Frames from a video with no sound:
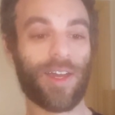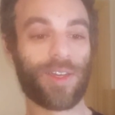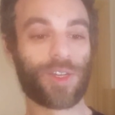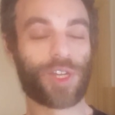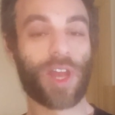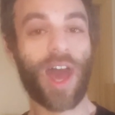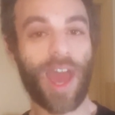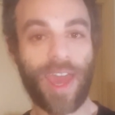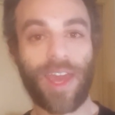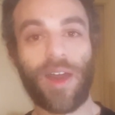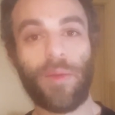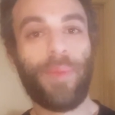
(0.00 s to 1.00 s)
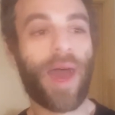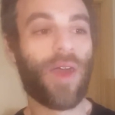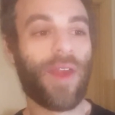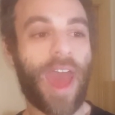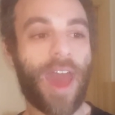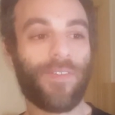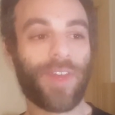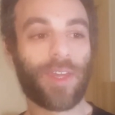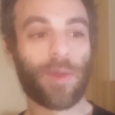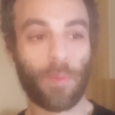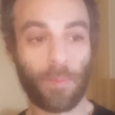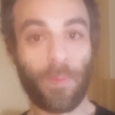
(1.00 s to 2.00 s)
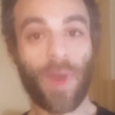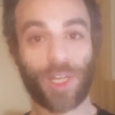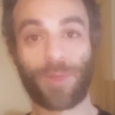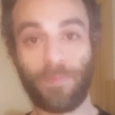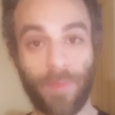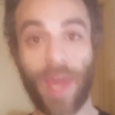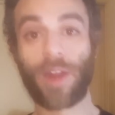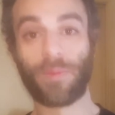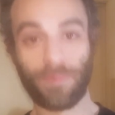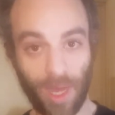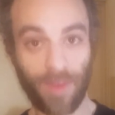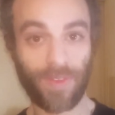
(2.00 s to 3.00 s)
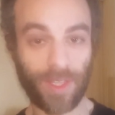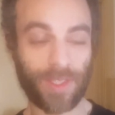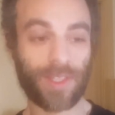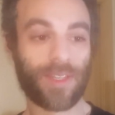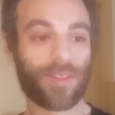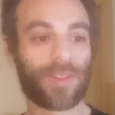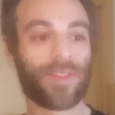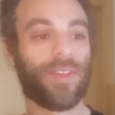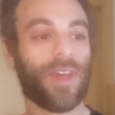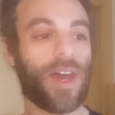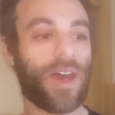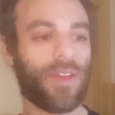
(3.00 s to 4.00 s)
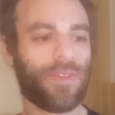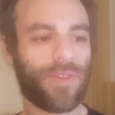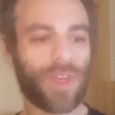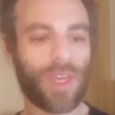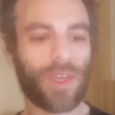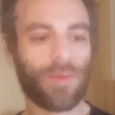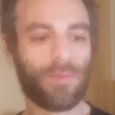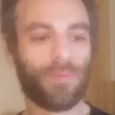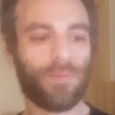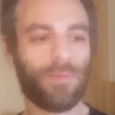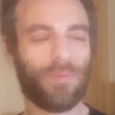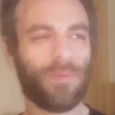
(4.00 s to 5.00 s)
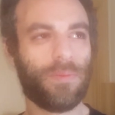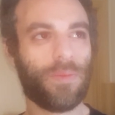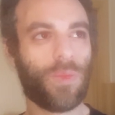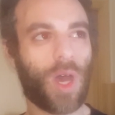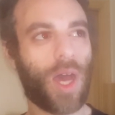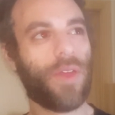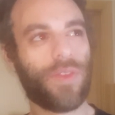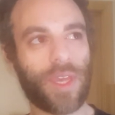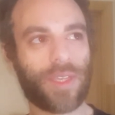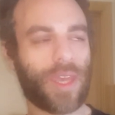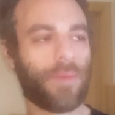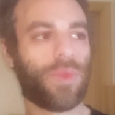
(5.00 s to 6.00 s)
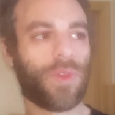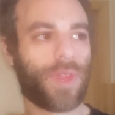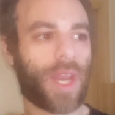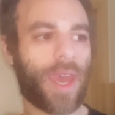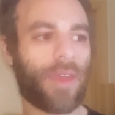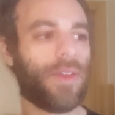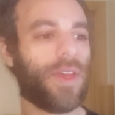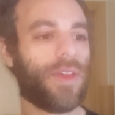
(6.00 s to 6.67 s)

shy about having much better buff instants. The The example that I